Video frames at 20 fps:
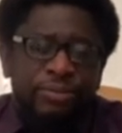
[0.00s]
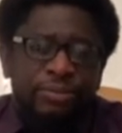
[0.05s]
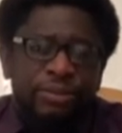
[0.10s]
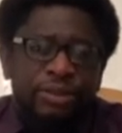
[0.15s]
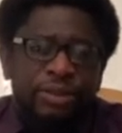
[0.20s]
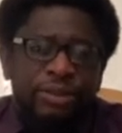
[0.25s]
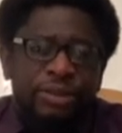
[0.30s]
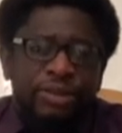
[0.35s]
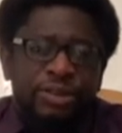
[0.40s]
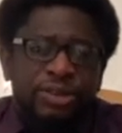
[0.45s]

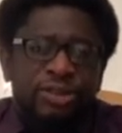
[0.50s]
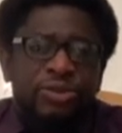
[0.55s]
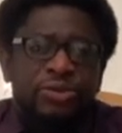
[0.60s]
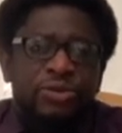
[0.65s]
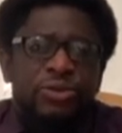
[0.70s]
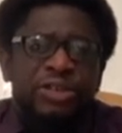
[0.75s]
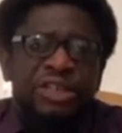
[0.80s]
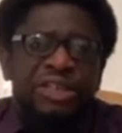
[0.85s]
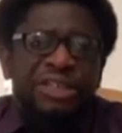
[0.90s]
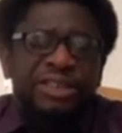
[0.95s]
So
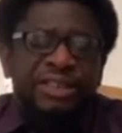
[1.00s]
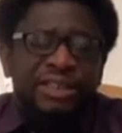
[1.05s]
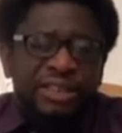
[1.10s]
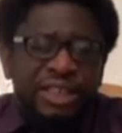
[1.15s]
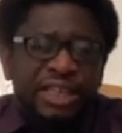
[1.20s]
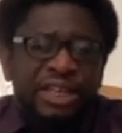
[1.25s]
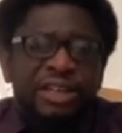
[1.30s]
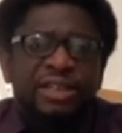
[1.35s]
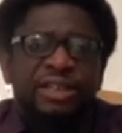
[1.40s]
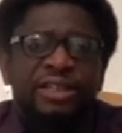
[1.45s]
it's
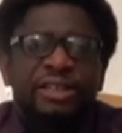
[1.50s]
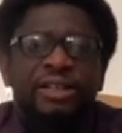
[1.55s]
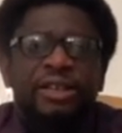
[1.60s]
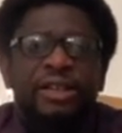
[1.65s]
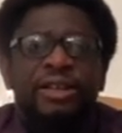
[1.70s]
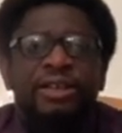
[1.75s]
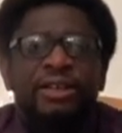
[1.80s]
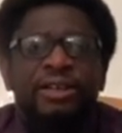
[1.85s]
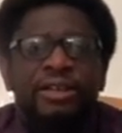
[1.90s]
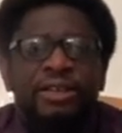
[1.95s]
still
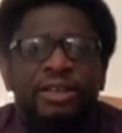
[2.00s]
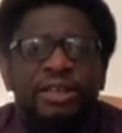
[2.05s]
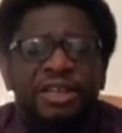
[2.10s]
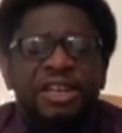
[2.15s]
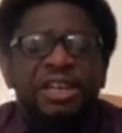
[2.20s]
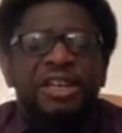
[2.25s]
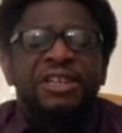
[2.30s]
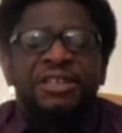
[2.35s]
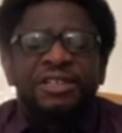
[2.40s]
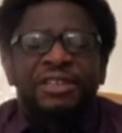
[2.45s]

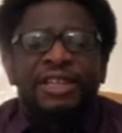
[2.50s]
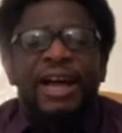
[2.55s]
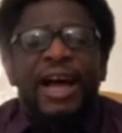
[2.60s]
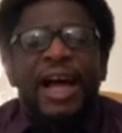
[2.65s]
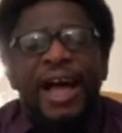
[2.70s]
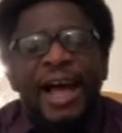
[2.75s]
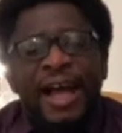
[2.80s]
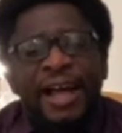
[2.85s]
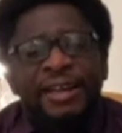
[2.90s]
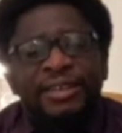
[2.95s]
in the
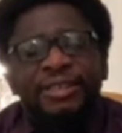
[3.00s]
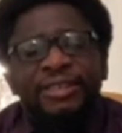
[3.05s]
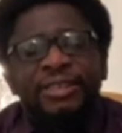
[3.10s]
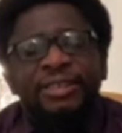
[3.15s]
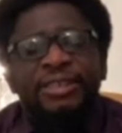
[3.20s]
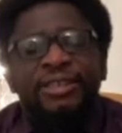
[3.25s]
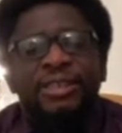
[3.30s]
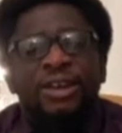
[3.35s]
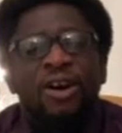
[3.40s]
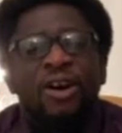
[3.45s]

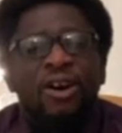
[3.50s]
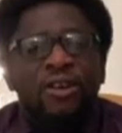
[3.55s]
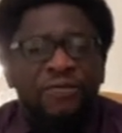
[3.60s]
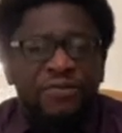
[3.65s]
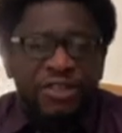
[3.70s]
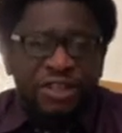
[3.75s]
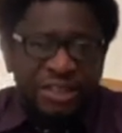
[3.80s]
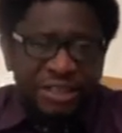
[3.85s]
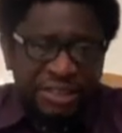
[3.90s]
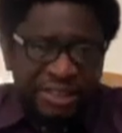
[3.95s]
hands of
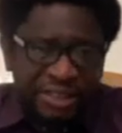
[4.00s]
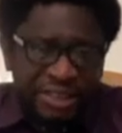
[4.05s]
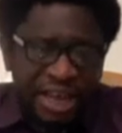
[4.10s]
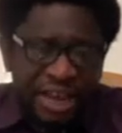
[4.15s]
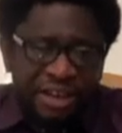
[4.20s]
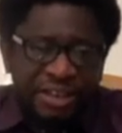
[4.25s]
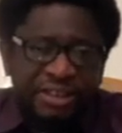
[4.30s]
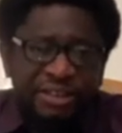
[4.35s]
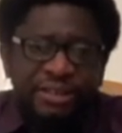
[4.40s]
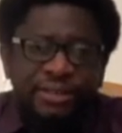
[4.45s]
the
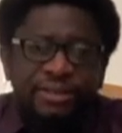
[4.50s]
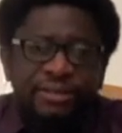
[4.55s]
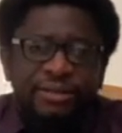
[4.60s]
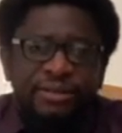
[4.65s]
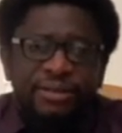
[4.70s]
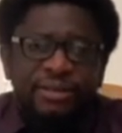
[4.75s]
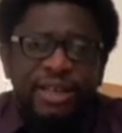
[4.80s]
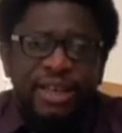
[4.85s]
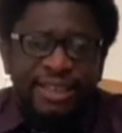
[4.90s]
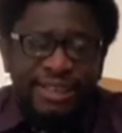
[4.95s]
state,
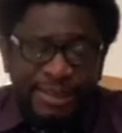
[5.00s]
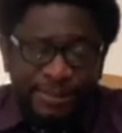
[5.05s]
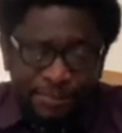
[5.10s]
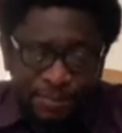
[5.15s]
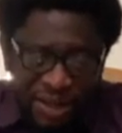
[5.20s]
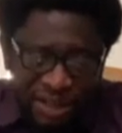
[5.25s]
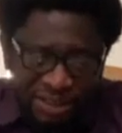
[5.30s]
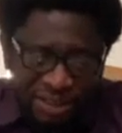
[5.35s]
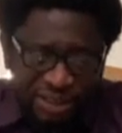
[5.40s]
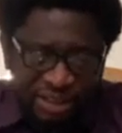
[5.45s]

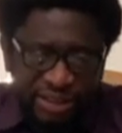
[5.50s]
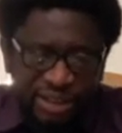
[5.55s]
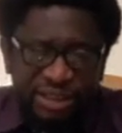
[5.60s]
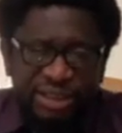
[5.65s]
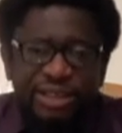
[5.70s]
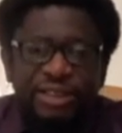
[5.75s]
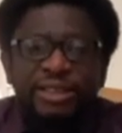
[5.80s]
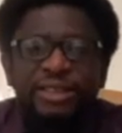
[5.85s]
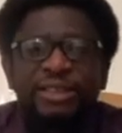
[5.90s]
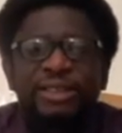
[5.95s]
especially
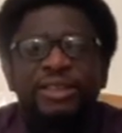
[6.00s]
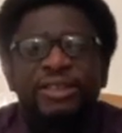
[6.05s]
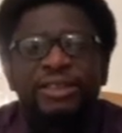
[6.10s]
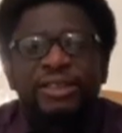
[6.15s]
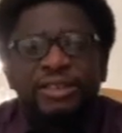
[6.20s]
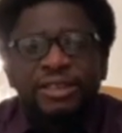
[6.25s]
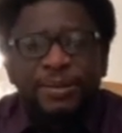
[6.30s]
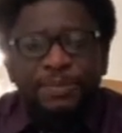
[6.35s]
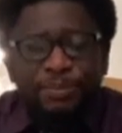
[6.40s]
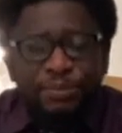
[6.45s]

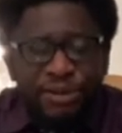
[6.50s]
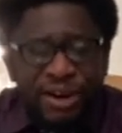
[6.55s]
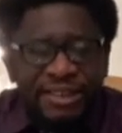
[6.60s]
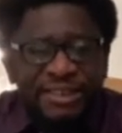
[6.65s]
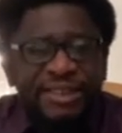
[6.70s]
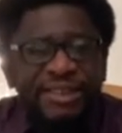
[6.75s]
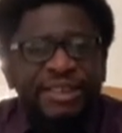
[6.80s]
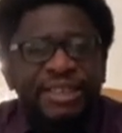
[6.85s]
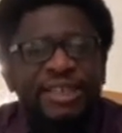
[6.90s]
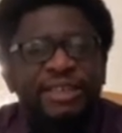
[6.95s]
the
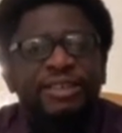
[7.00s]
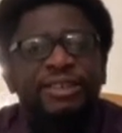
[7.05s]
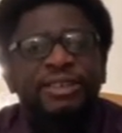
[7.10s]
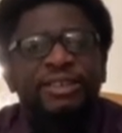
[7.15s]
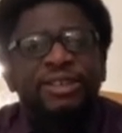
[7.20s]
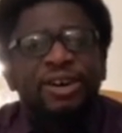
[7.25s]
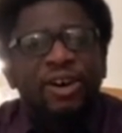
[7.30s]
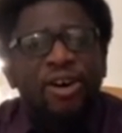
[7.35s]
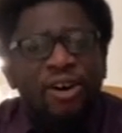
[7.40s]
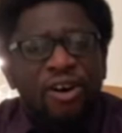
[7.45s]
president
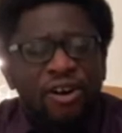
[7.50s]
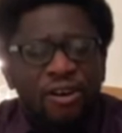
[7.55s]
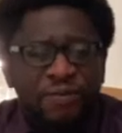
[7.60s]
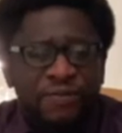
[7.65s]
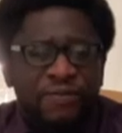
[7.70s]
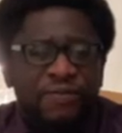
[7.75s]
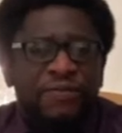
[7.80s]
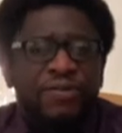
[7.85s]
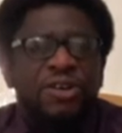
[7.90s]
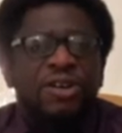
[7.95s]
of
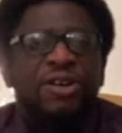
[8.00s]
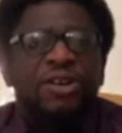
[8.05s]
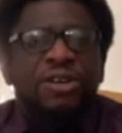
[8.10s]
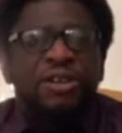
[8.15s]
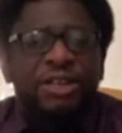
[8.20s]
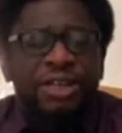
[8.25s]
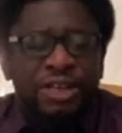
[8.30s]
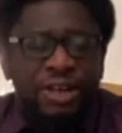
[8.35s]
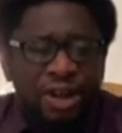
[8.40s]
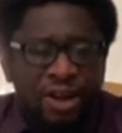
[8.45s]
the
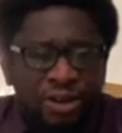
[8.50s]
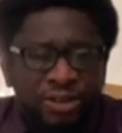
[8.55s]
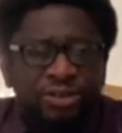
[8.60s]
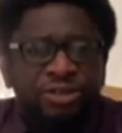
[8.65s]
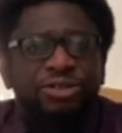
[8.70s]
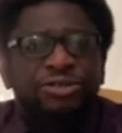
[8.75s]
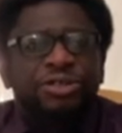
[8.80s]
country.